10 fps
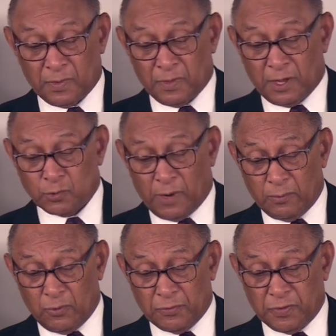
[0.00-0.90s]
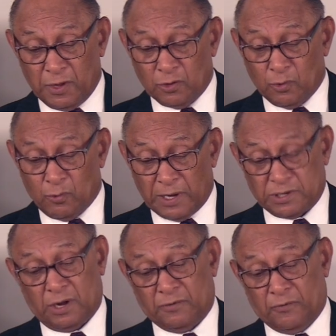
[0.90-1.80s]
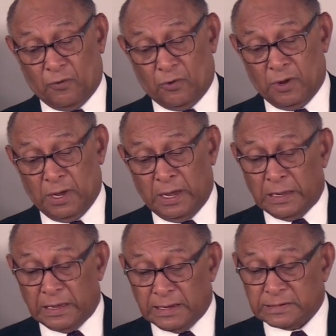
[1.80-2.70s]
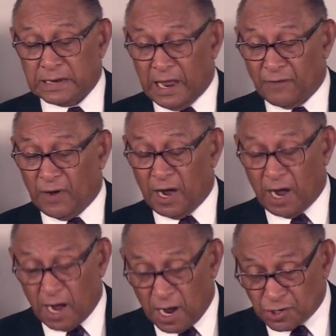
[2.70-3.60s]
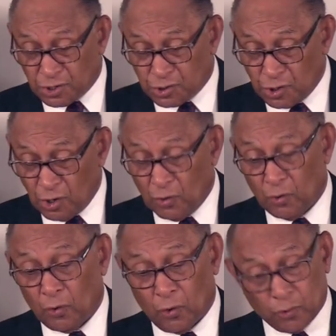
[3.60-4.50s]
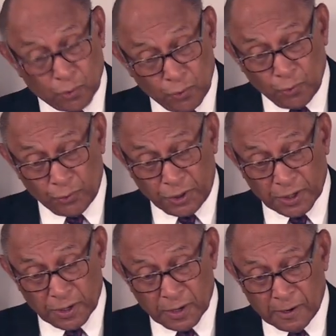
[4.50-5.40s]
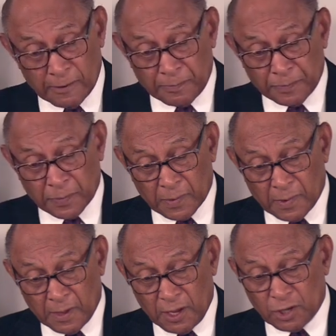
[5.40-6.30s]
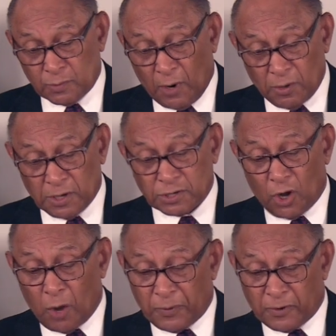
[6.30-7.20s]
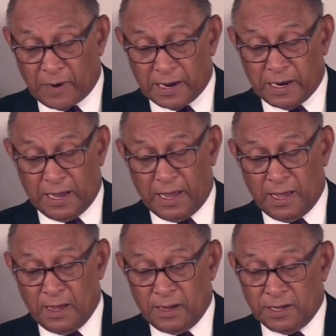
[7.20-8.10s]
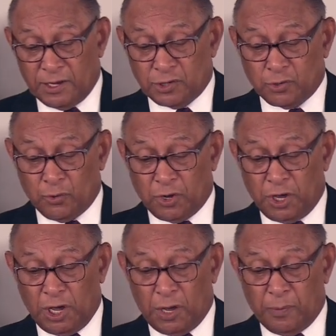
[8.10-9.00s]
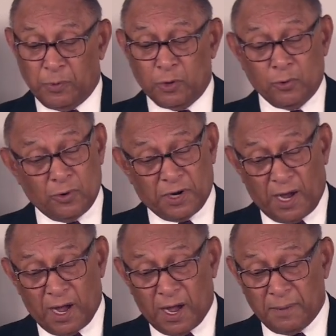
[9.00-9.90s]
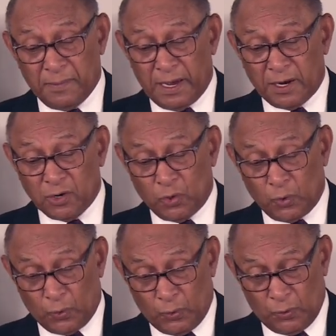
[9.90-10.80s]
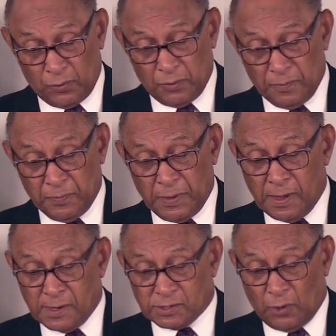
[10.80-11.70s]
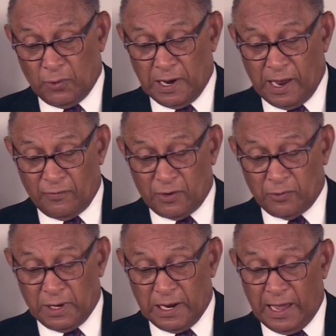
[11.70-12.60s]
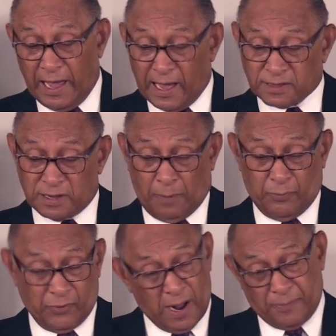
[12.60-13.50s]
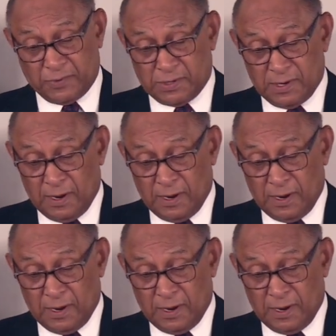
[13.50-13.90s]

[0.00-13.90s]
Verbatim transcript: There's one more thing to watch out for. He's never harsh or crude. His modus operandi is to keep you calm and cool. So he never really acts abrupt